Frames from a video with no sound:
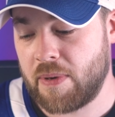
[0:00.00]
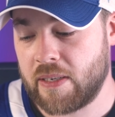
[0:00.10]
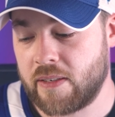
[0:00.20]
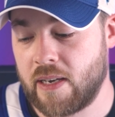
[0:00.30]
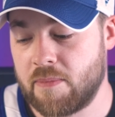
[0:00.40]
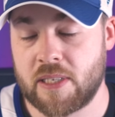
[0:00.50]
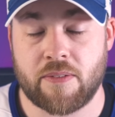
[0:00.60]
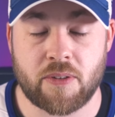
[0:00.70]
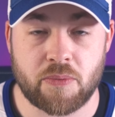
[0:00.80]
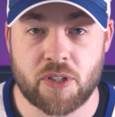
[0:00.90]
and game
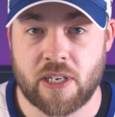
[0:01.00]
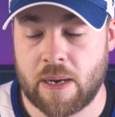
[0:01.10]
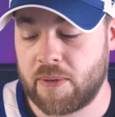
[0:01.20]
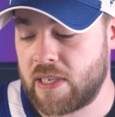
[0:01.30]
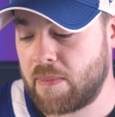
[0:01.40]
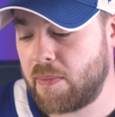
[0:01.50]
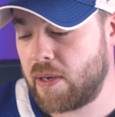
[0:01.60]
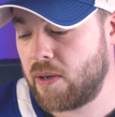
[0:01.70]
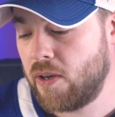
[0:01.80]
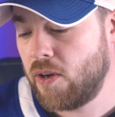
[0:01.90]
seven that just happened, Tampa
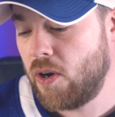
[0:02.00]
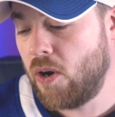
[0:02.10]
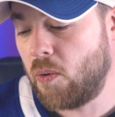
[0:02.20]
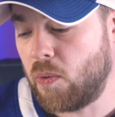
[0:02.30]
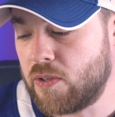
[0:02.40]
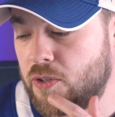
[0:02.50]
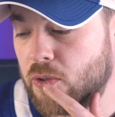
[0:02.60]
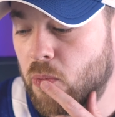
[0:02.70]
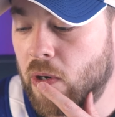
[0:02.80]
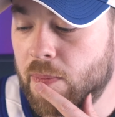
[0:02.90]
Bay one,
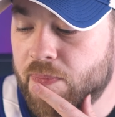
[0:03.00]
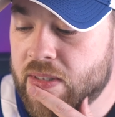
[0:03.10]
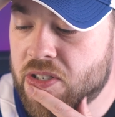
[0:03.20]
two, one.